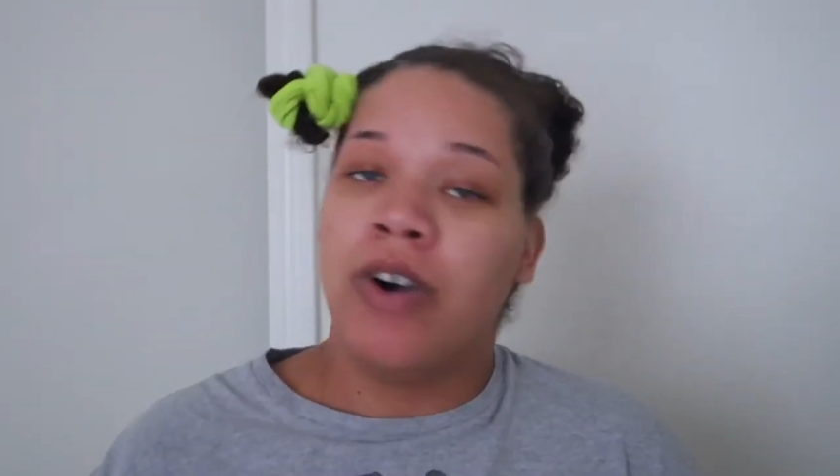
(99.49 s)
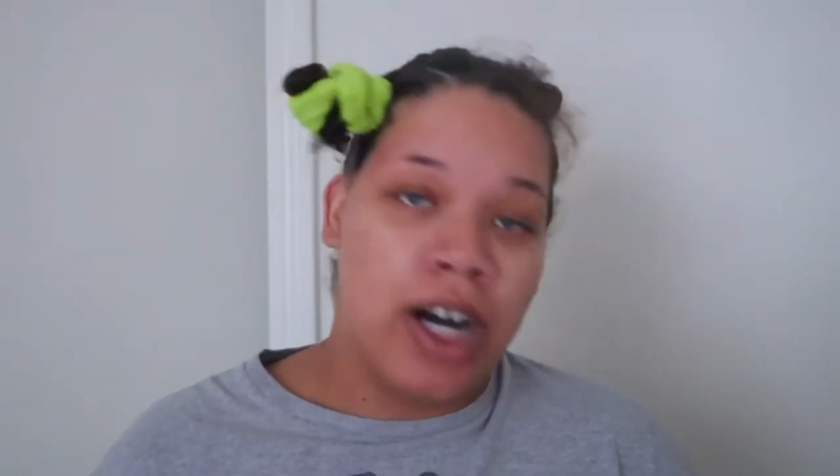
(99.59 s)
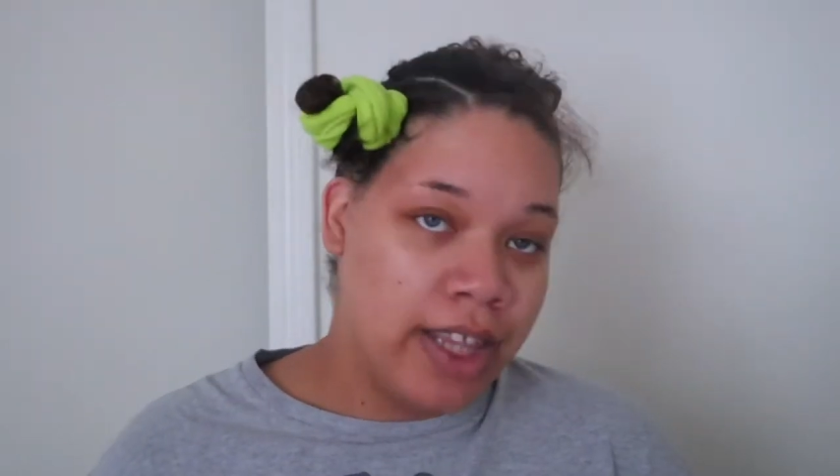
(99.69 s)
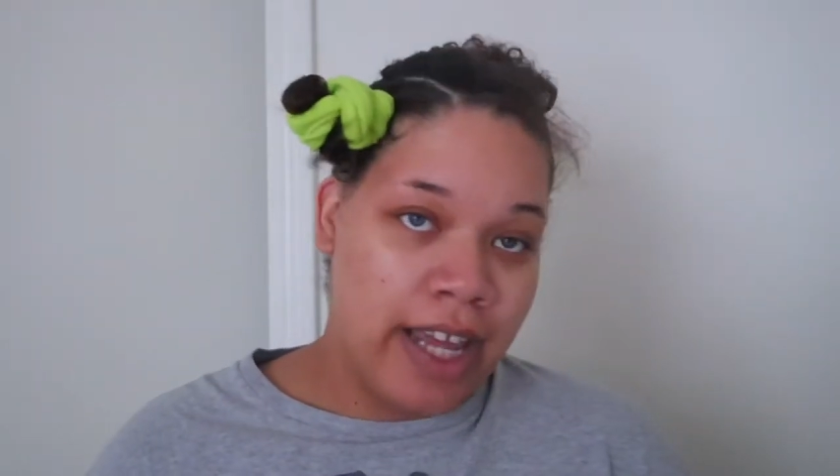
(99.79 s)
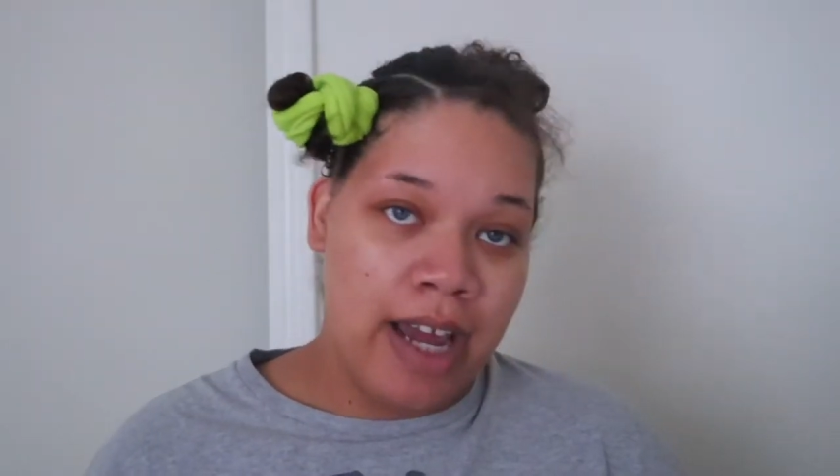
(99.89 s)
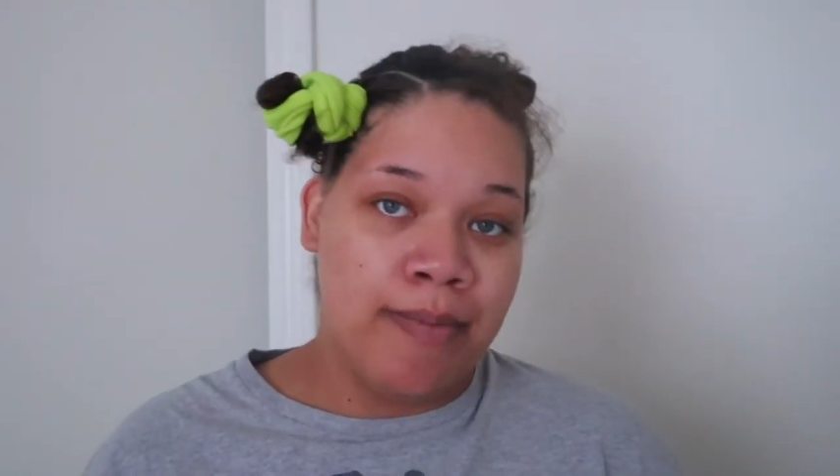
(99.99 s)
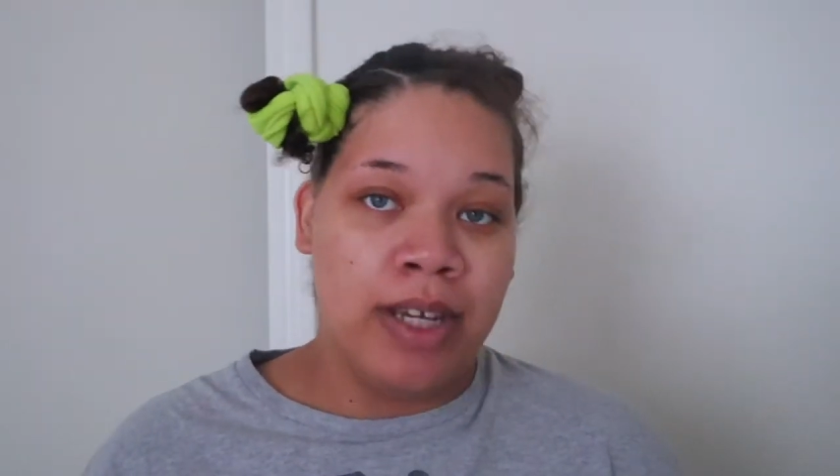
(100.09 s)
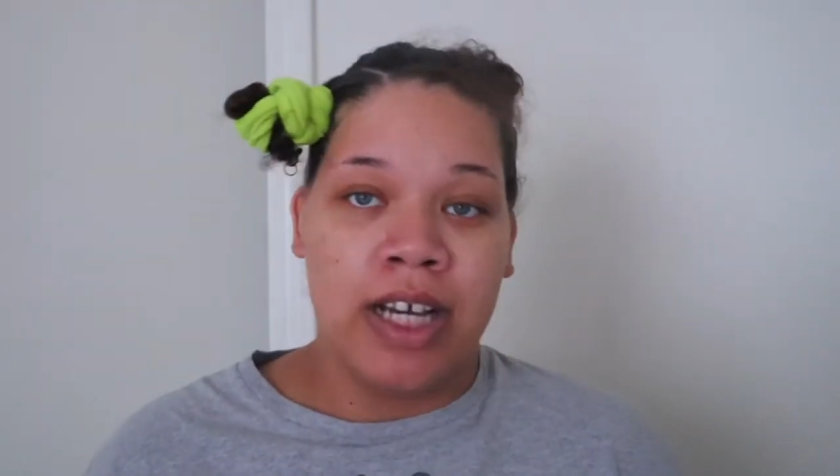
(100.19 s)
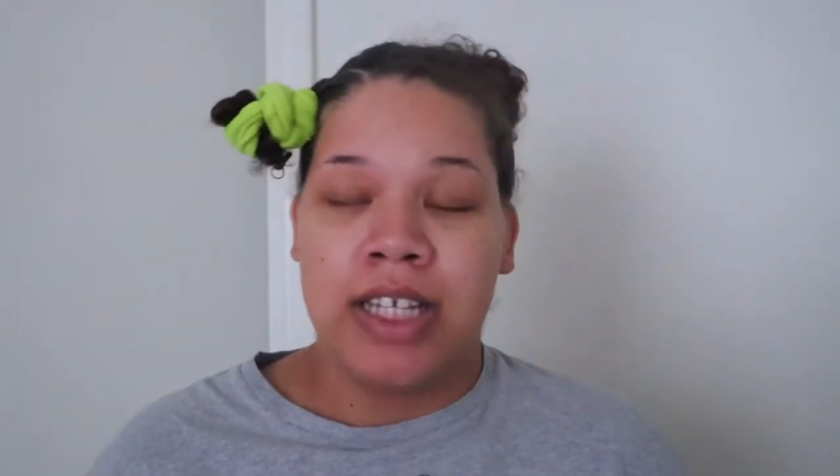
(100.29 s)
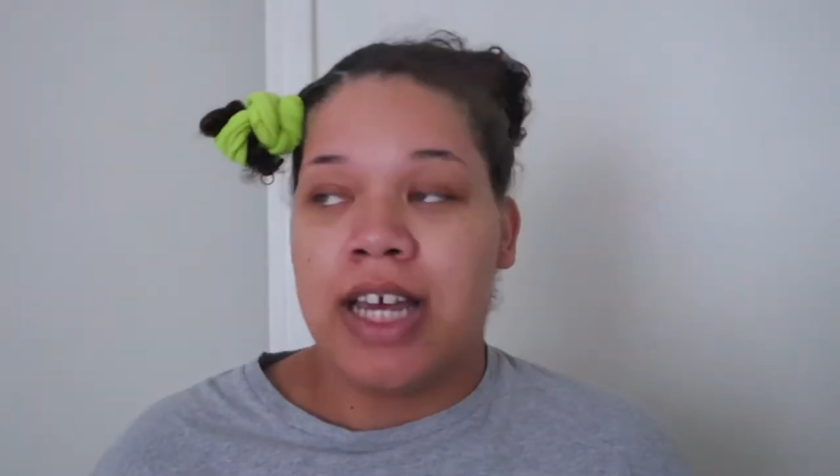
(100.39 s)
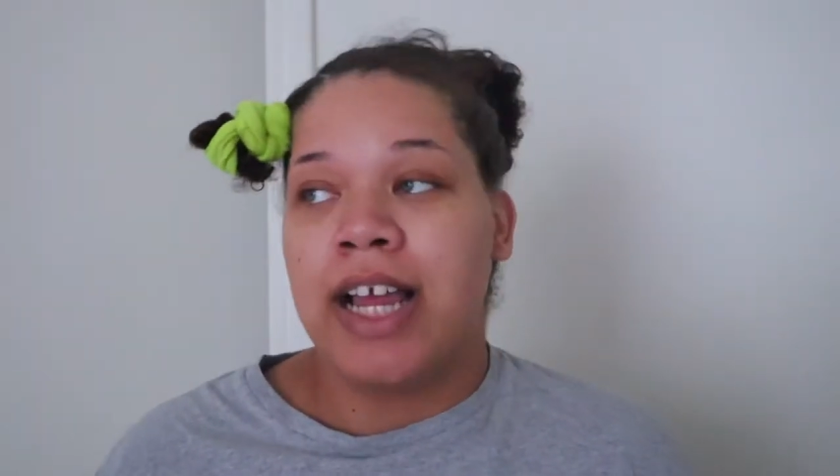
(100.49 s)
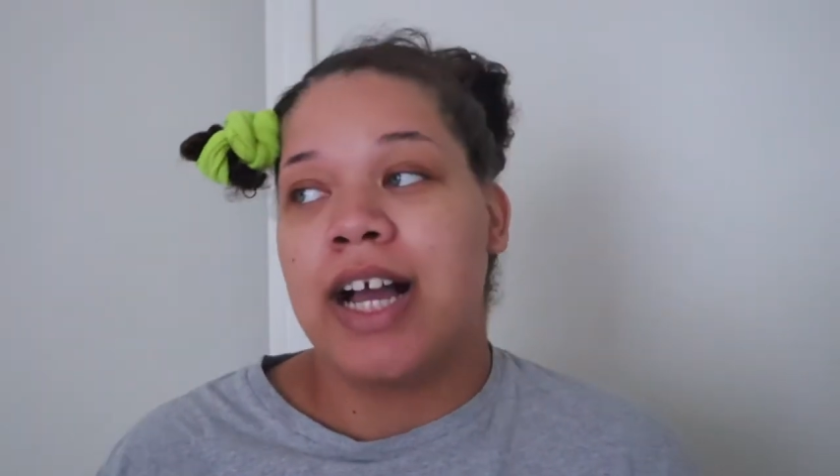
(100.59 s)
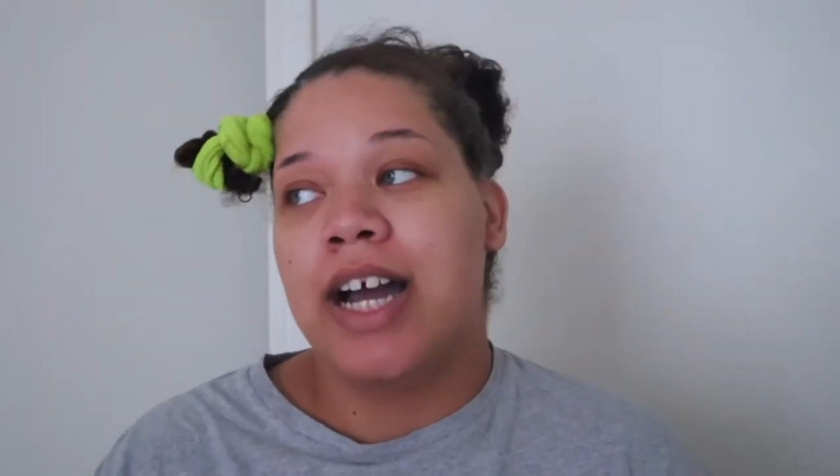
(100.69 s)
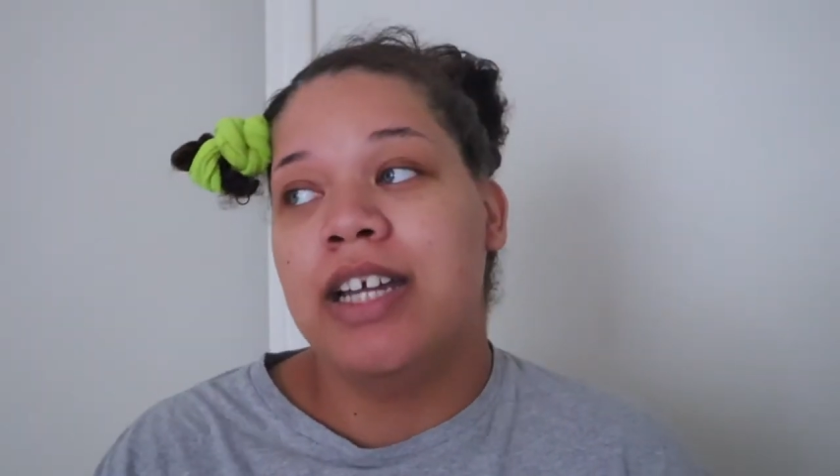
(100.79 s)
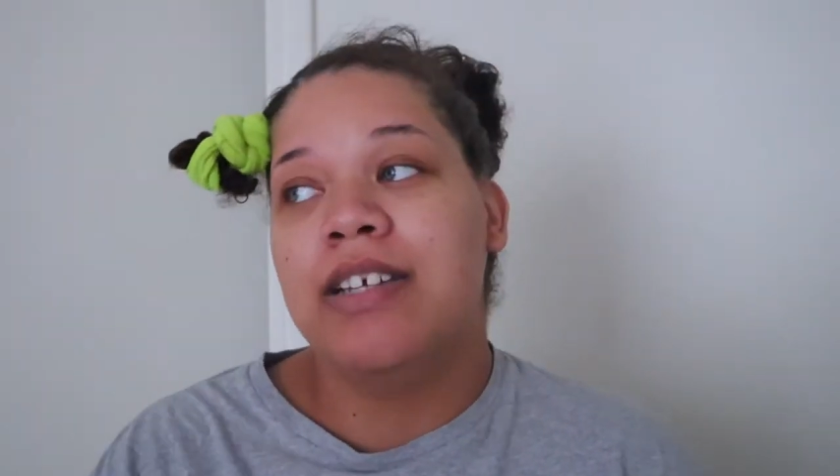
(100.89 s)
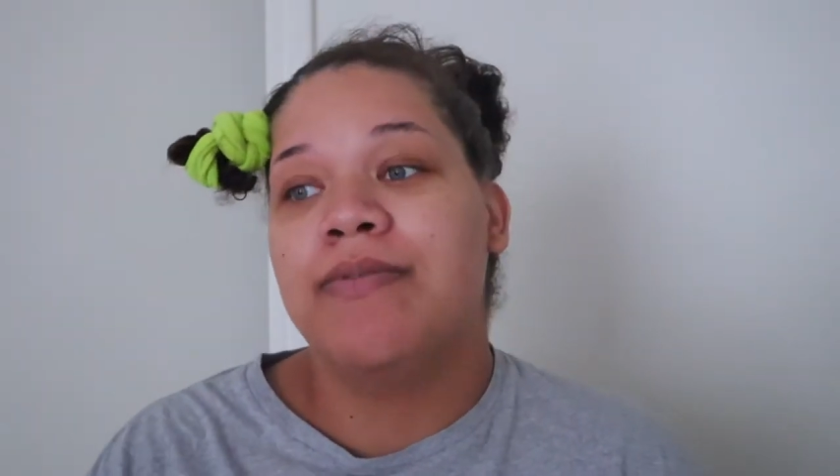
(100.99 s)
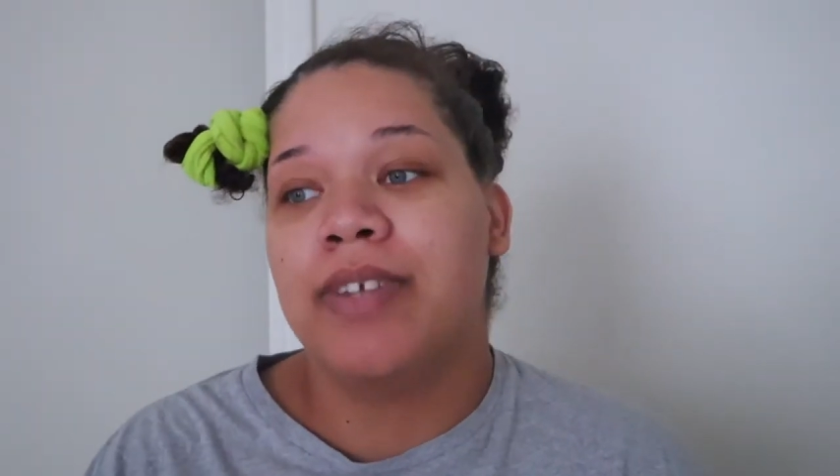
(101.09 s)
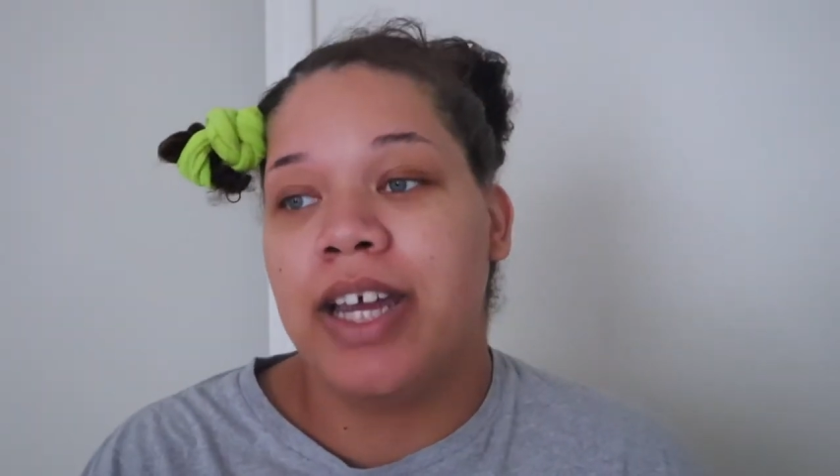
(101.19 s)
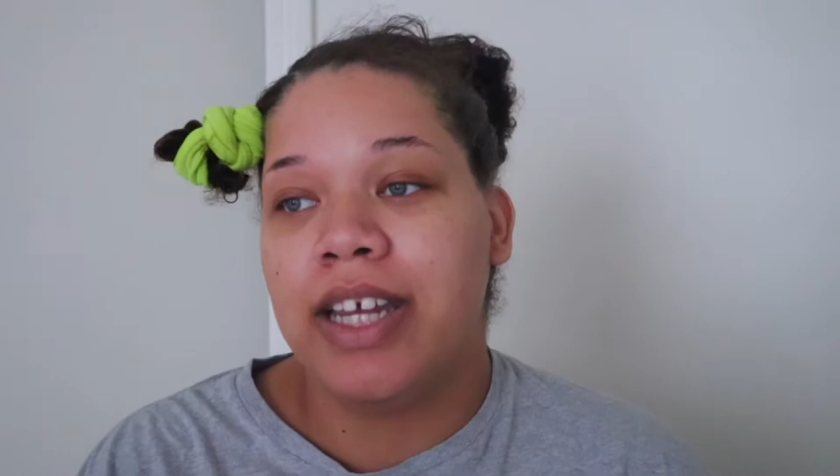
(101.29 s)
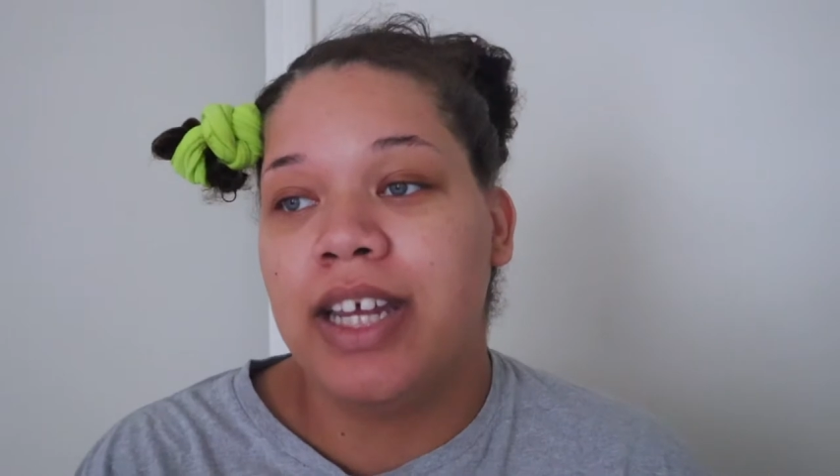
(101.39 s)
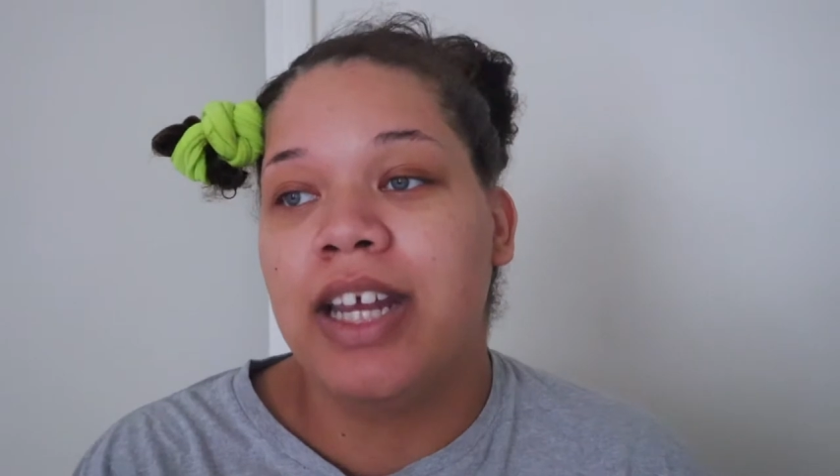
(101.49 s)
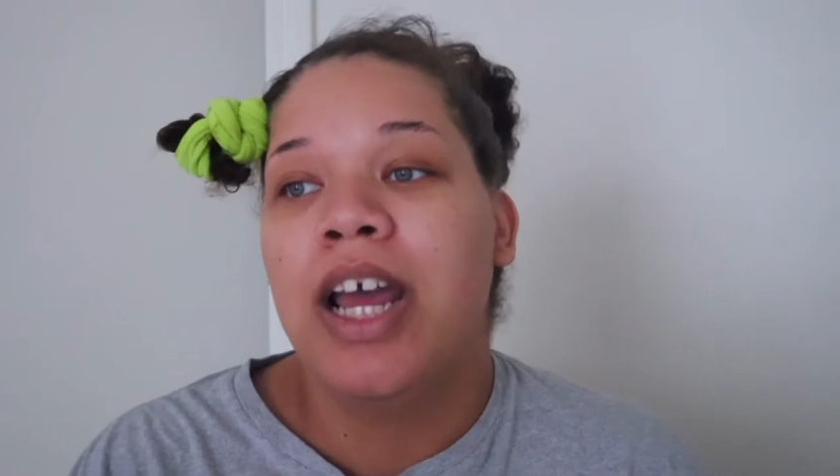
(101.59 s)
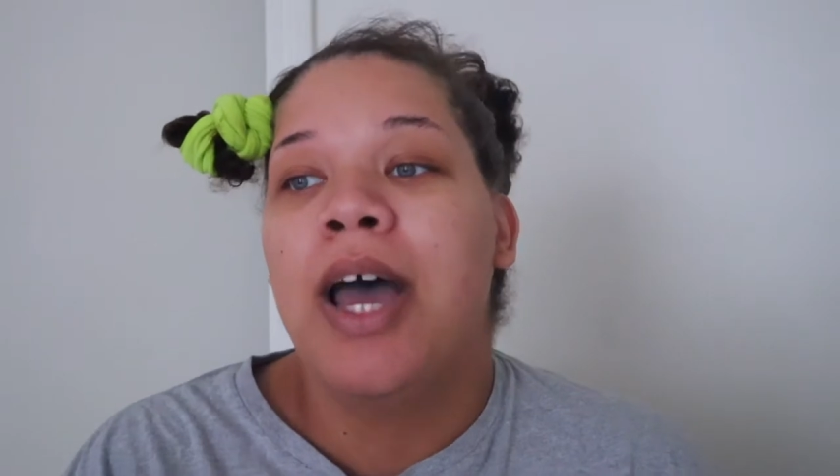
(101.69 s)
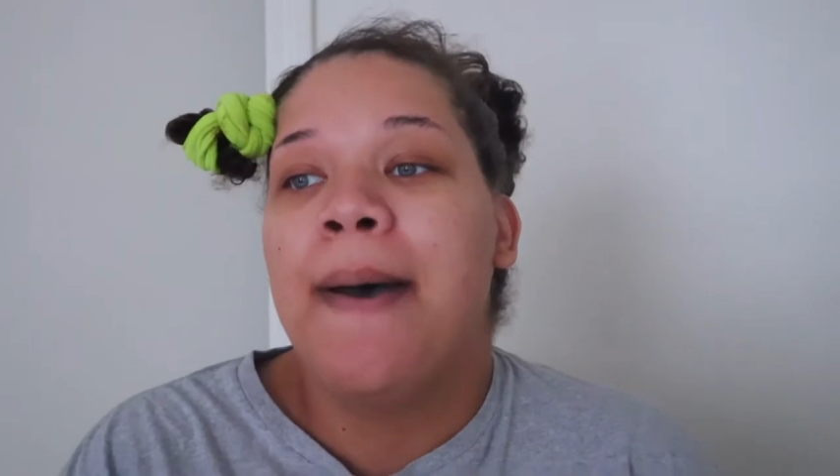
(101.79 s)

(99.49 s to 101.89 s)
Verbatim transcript: on that because I kind of like it,